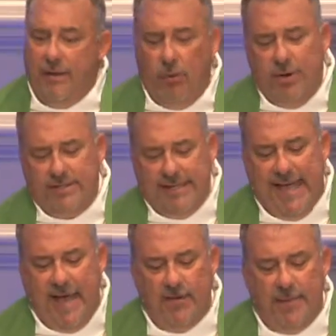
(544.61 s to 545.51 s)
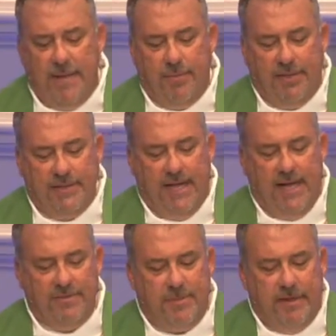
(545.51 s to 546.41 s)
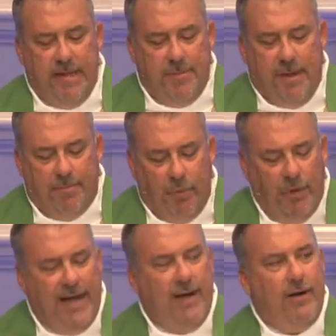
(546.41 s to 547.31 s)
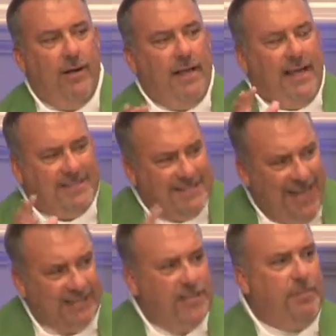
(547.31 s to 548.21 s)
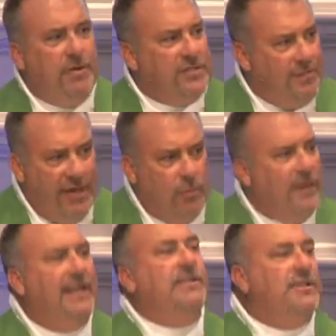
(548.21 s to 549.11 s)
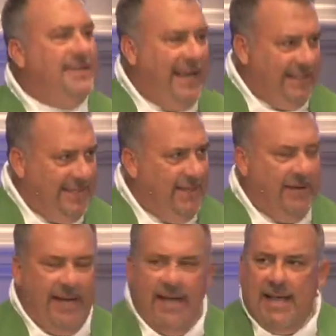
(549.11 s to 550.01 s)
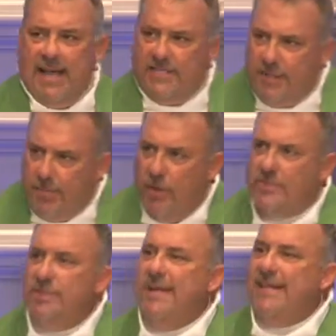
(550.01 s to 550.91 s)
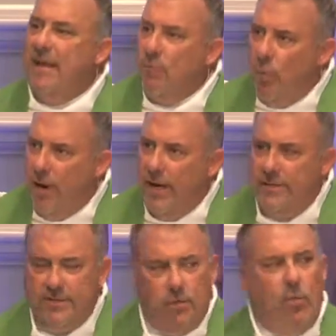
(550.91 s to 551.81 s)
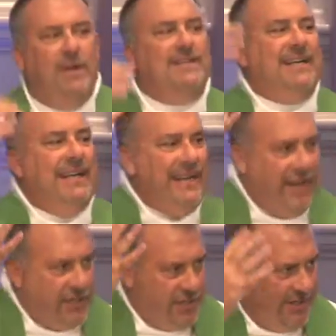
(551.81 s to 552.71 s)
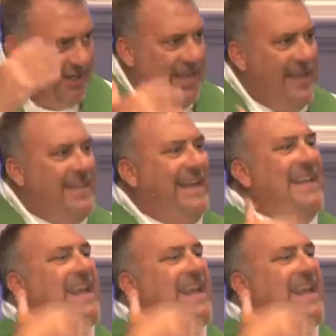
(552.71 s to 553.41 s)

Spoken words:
order to gather people as comes. But prayer is not supposed to be a religious activity. It's supposed to be that one-to-one connection, that